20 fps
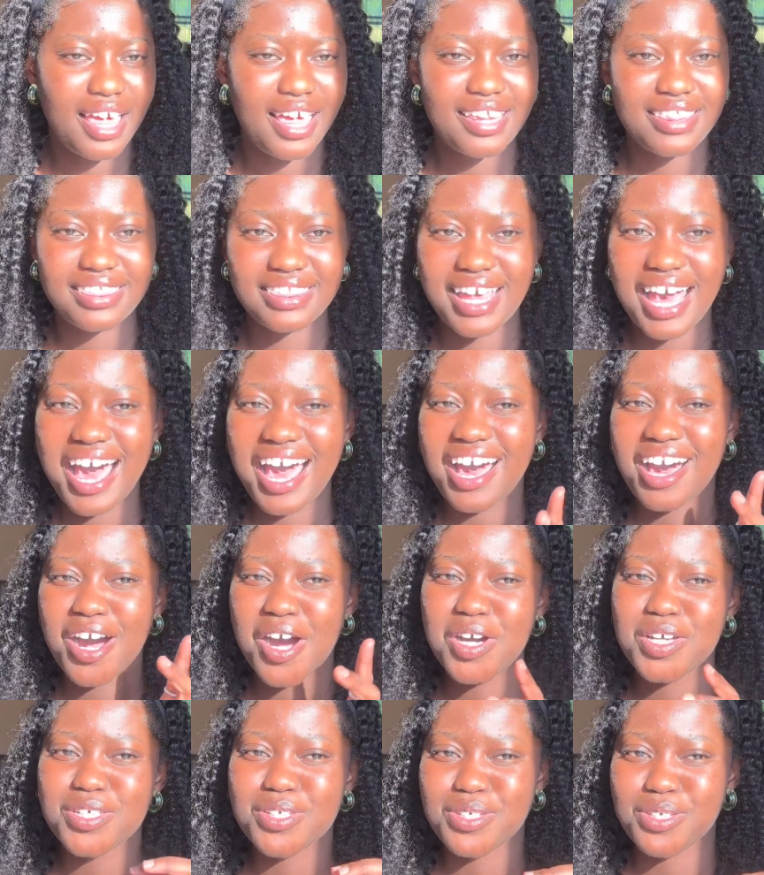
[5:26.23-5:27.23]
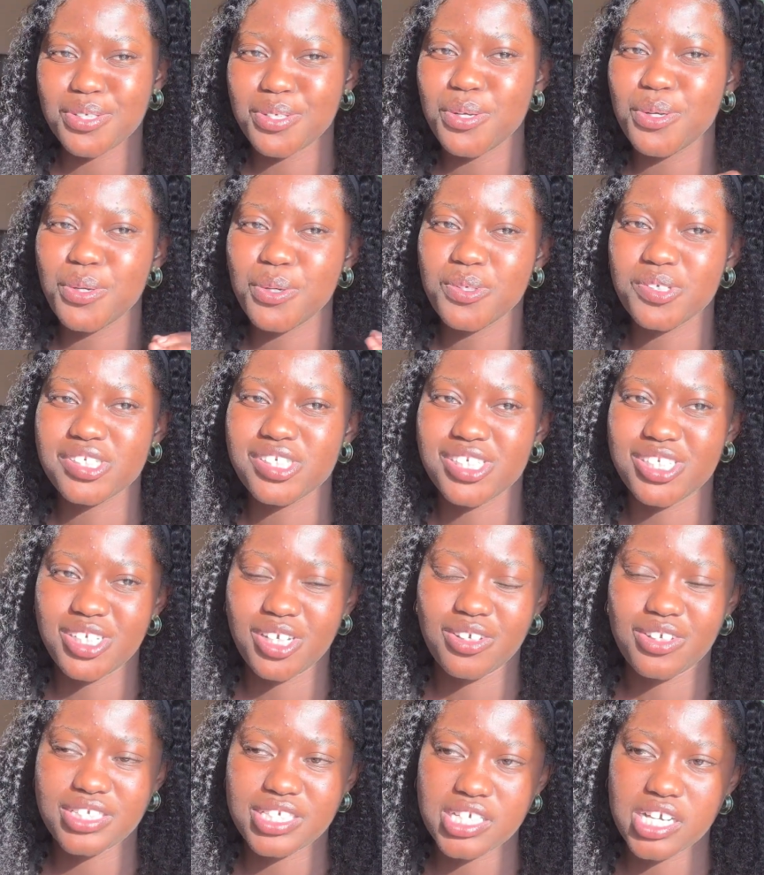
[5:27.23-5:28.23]
that also
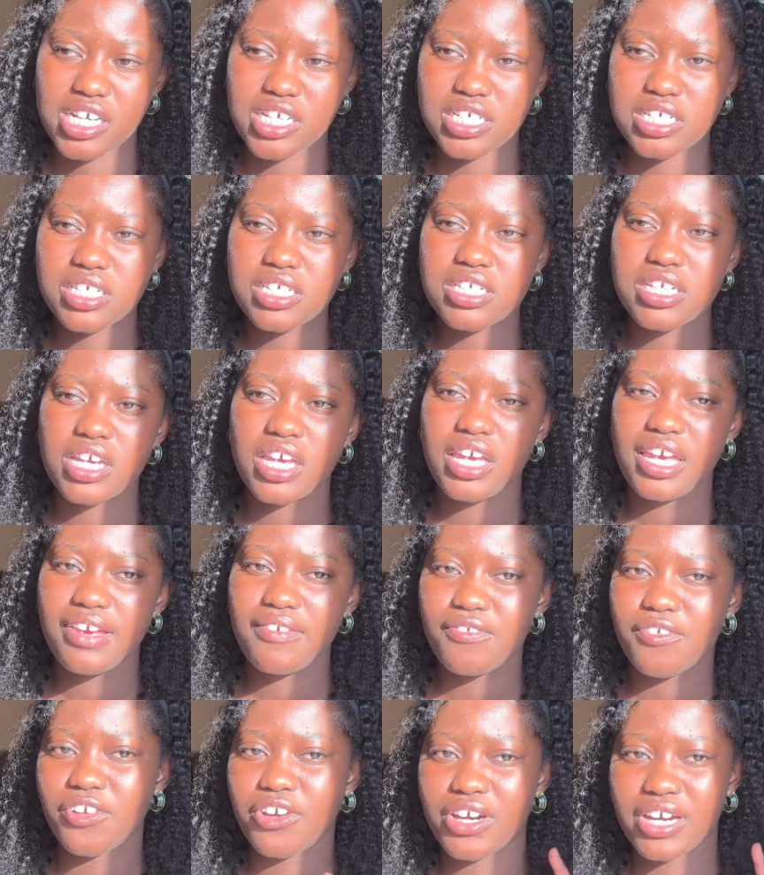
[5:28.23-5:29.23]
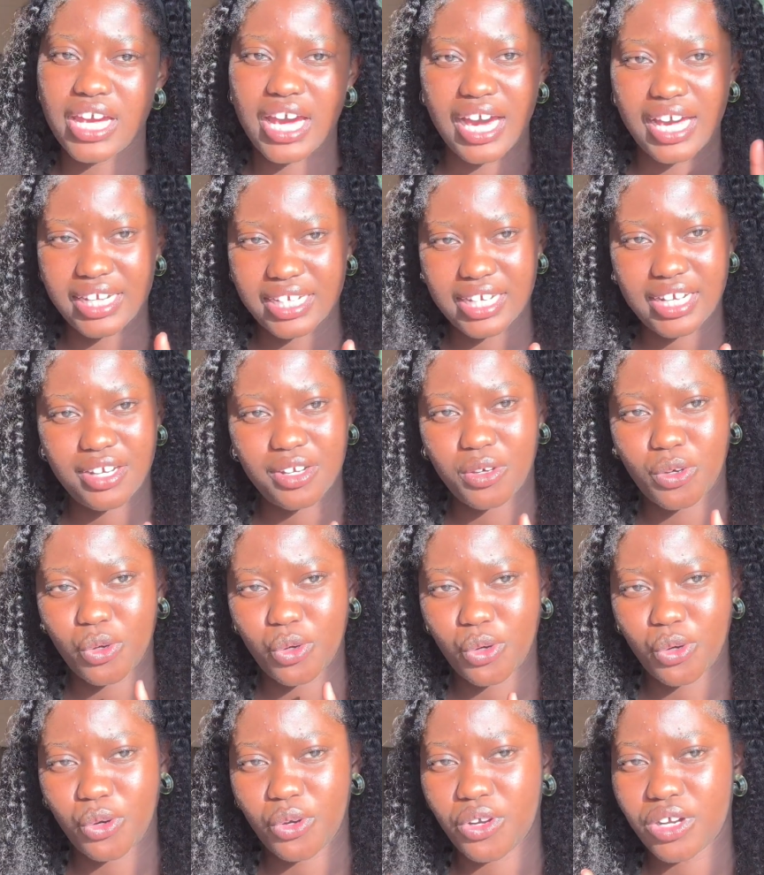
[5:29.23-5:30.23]
shows, because if you're a Ghanaian
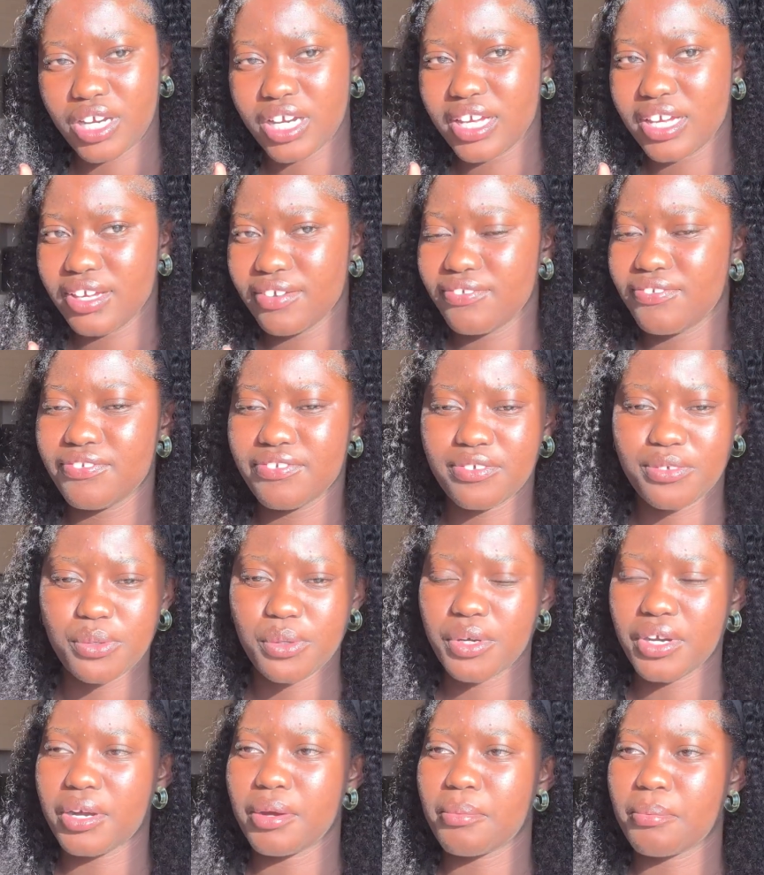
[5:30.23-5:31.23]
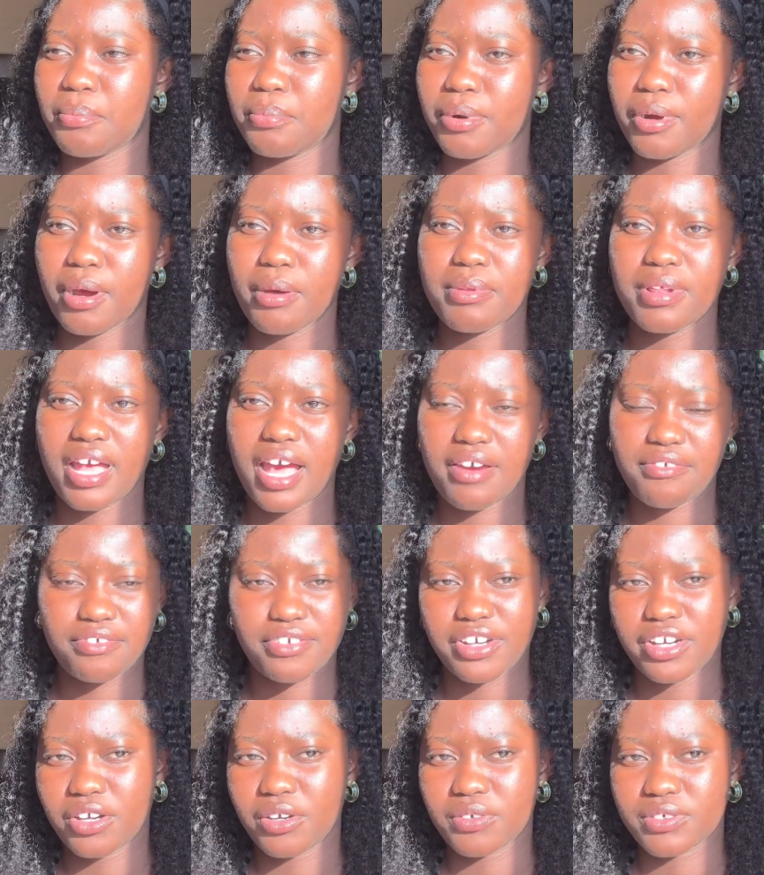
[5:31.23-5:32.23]
or if you're probably
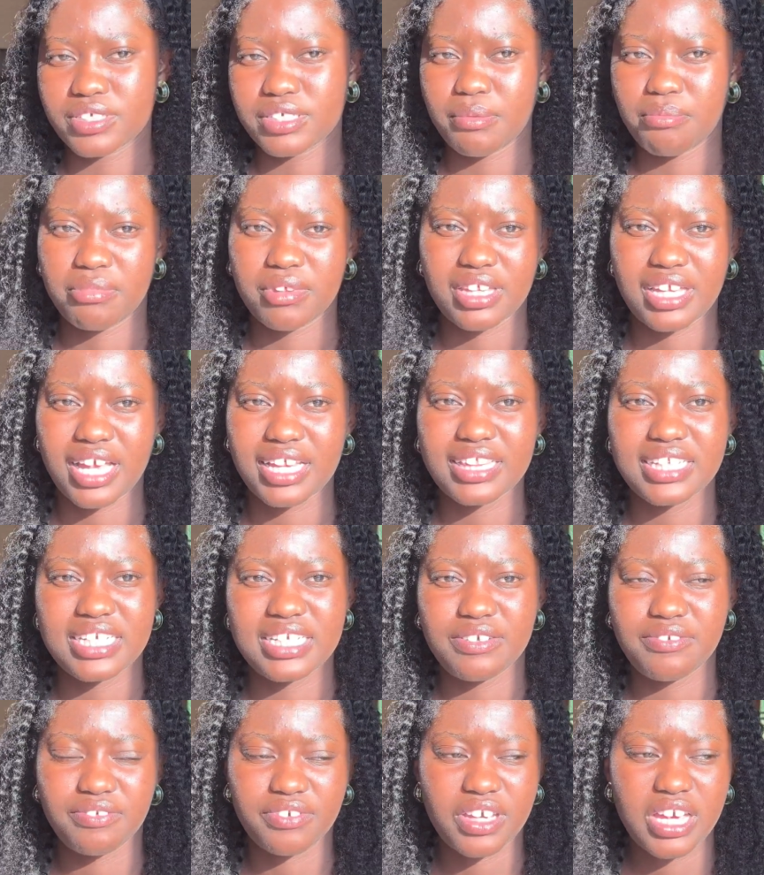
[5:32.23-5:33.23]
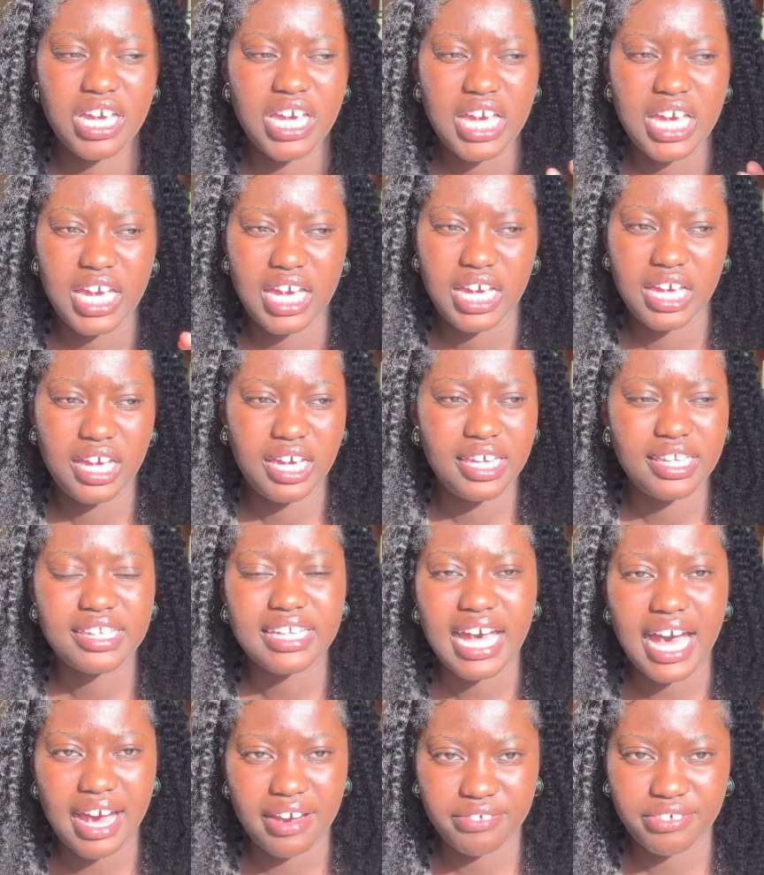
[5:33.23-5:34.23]
African or something that live
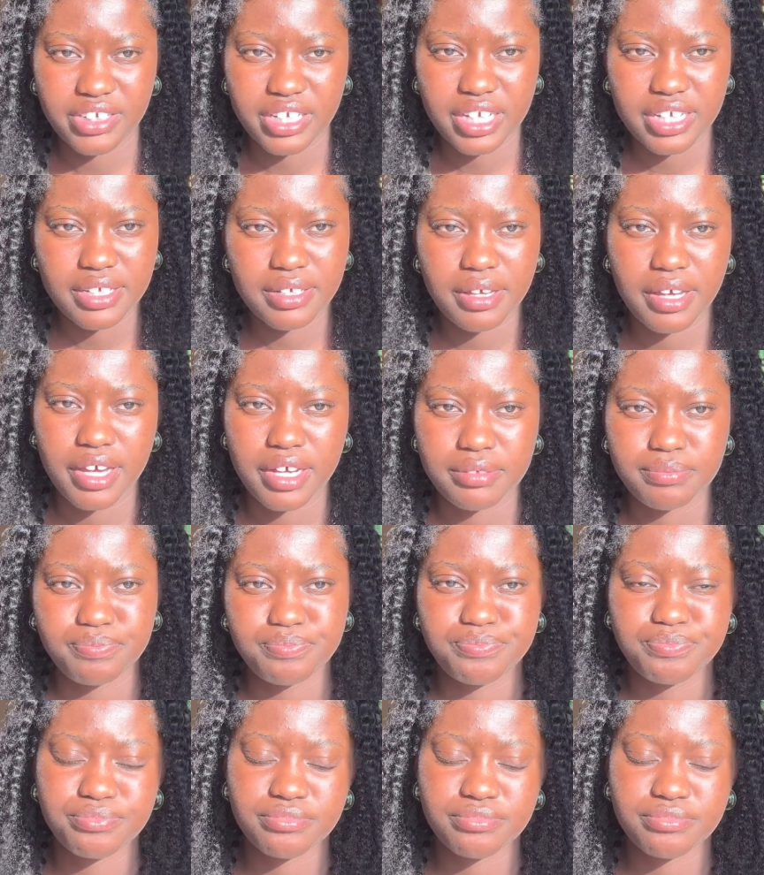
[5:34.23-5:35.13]
in Africa, and